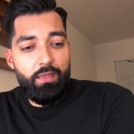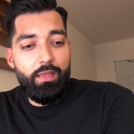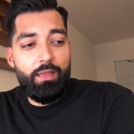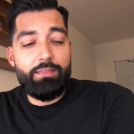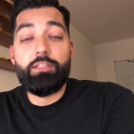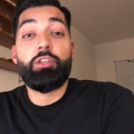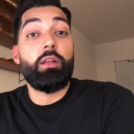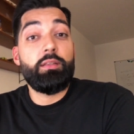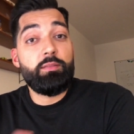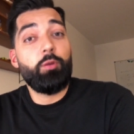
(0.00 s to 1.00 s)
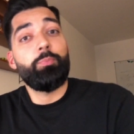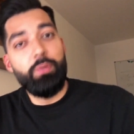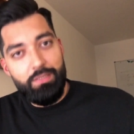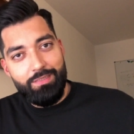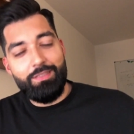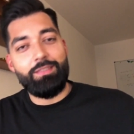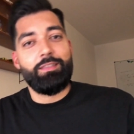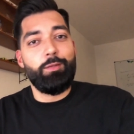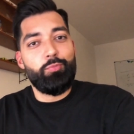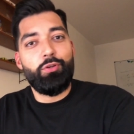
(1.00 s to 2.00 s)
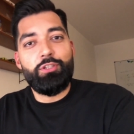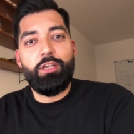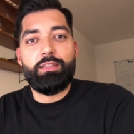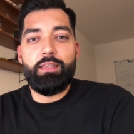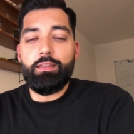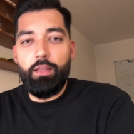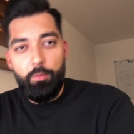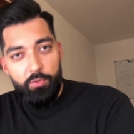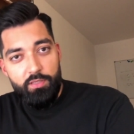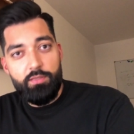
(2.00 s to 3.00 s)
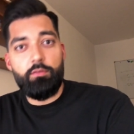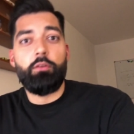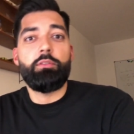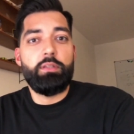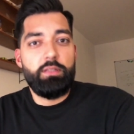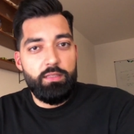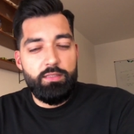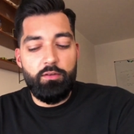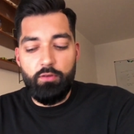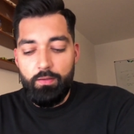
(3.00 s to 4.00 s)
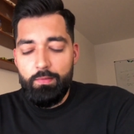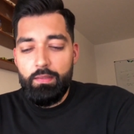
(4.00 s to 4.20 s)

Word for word: and this channel is about building these side projects and the companies around it etc.